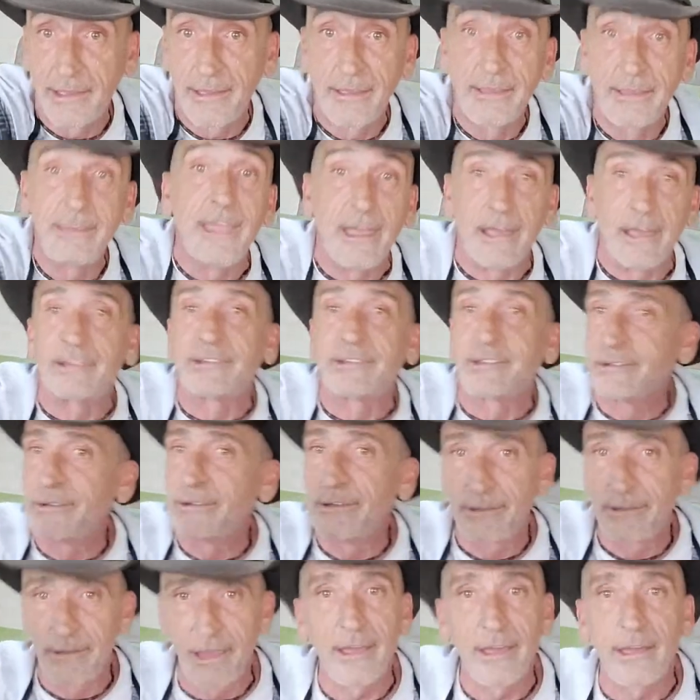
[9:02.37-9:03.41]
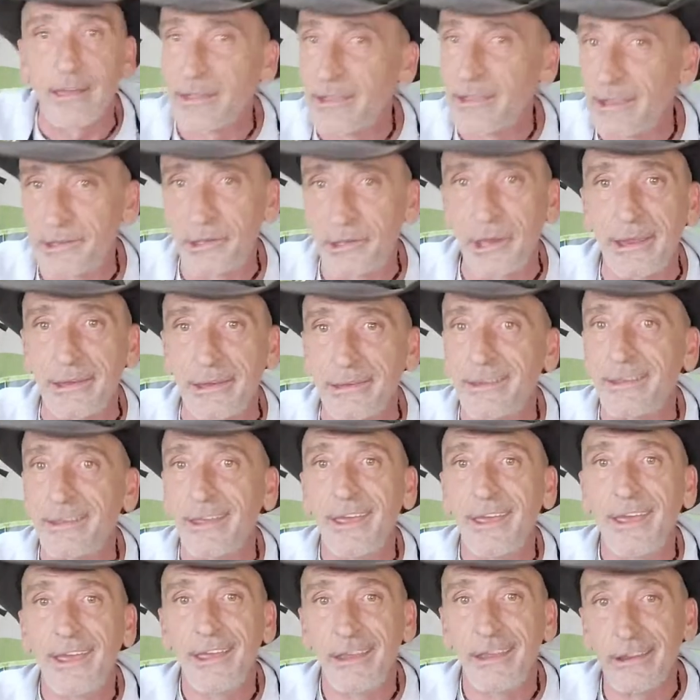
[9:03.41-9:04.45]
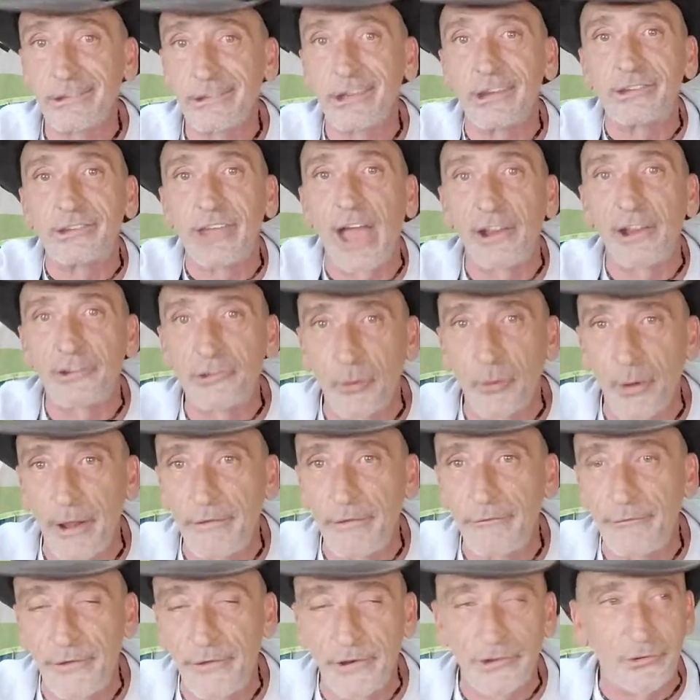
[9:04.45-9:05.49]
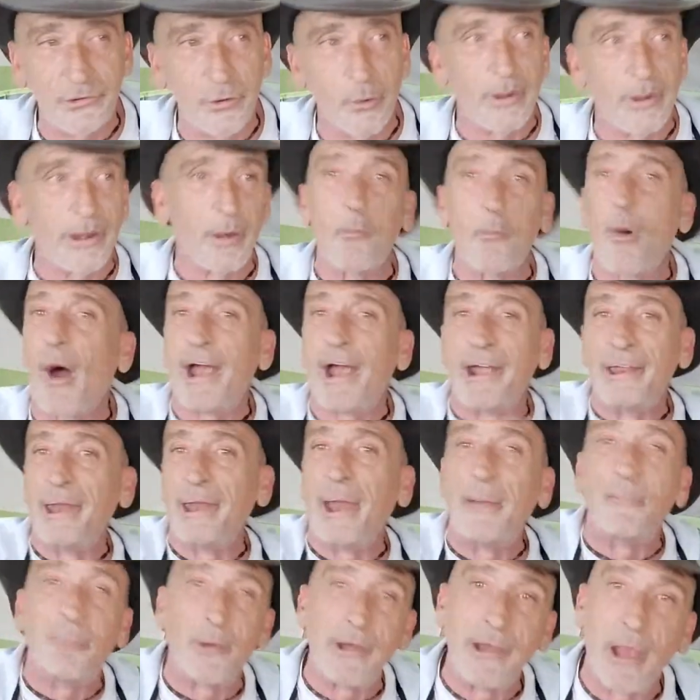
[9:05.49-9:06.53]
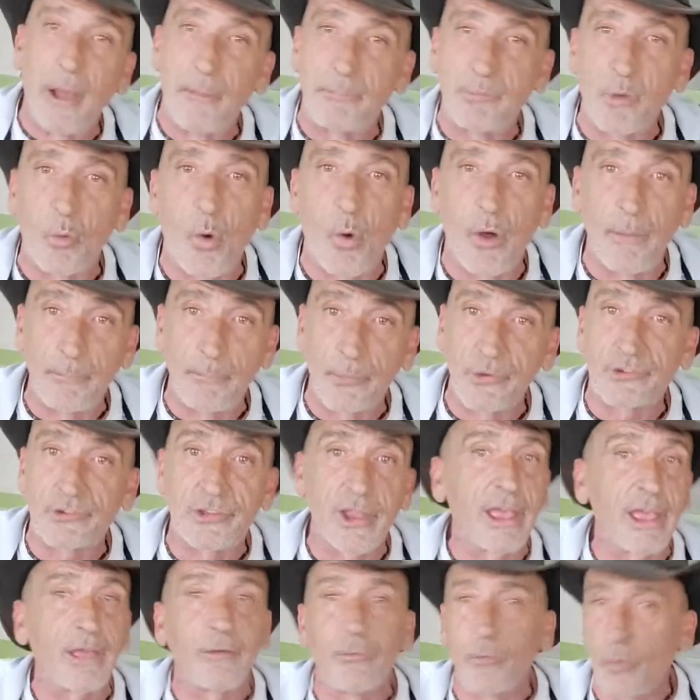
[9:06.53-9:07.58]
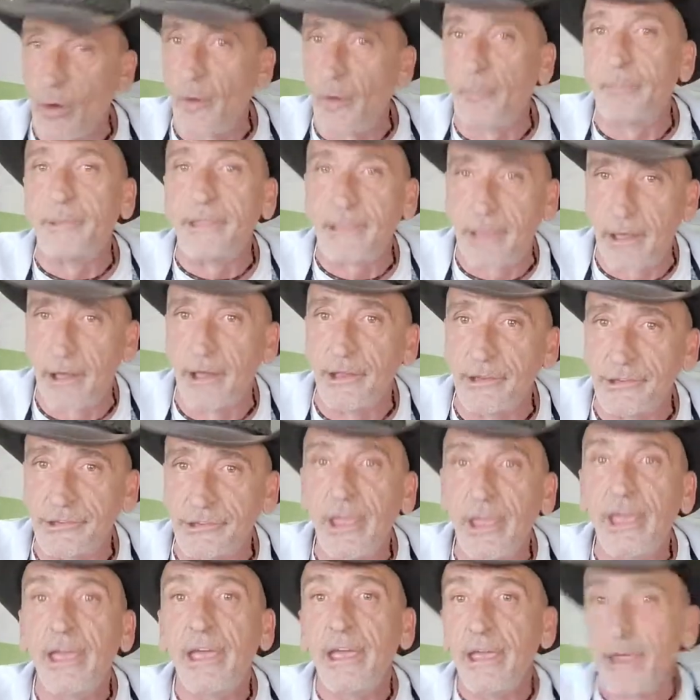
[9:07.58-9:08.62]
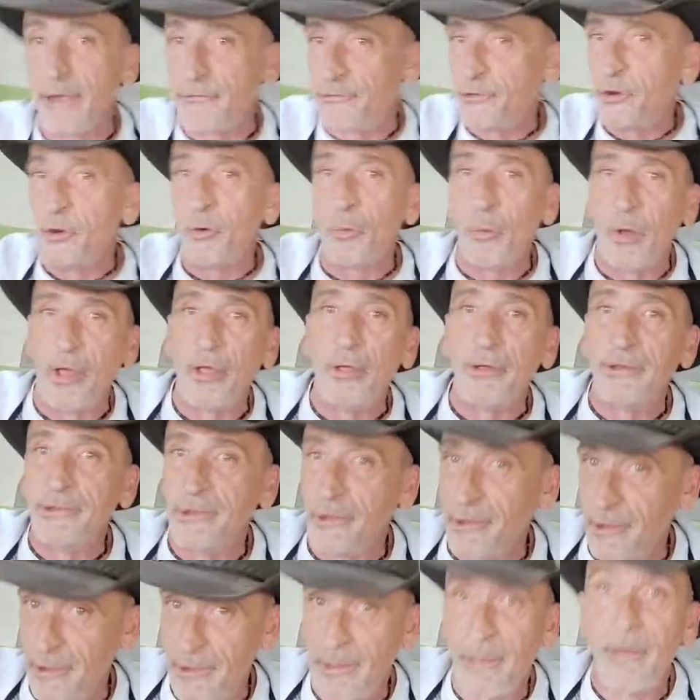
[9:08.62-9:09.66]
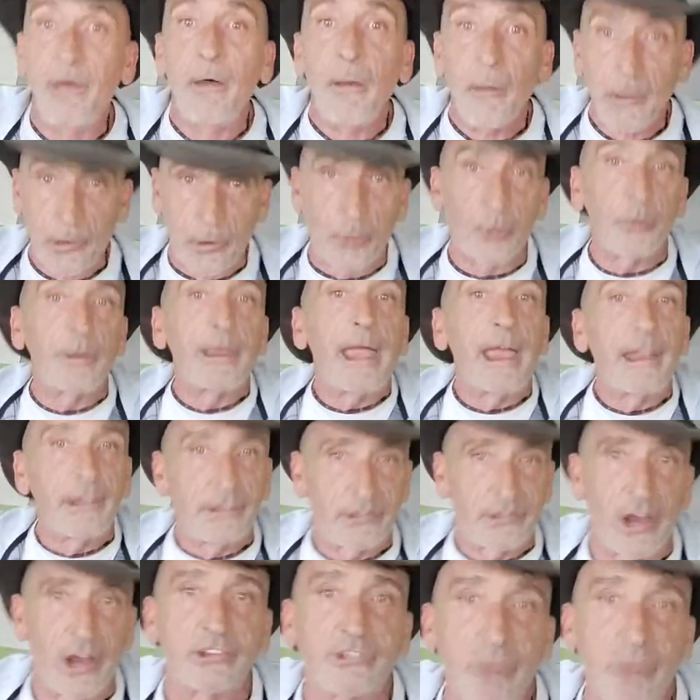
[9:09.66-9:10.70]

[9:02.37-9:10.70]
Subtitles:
Yes. Yeah, it did. His exaggerating fish story. And why did I bring up the 1%? Well, because if you're willing to create such